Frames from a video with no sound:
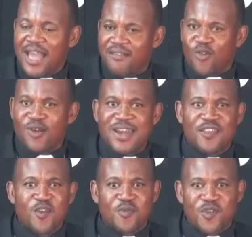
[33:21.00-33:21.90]
recorded
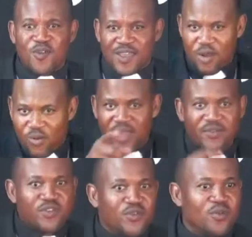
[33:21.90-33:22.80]
some songs. I will give it
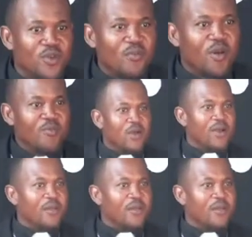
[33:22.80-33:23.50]
to Mommy Ewa.